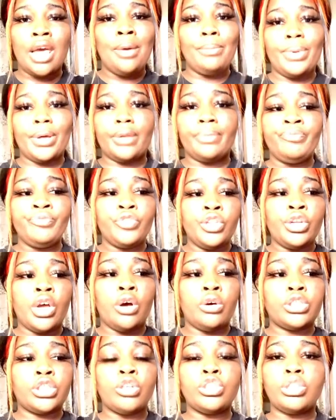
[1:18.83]
But, you know,
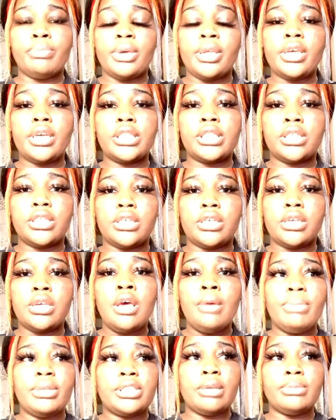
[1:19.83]
social media is good.
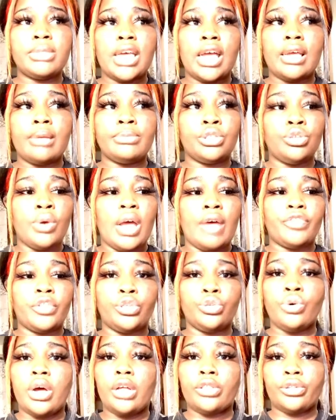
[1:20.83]
But sometimes you have to
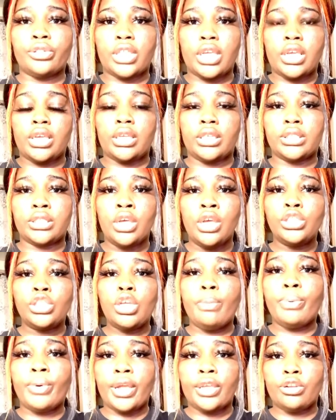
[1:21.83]
do other things to
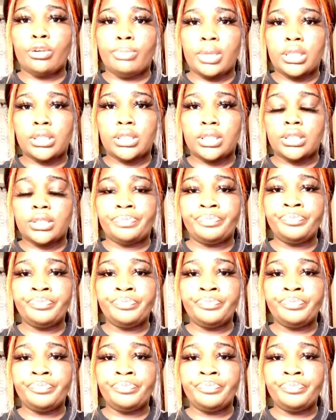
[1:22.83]
brand your business.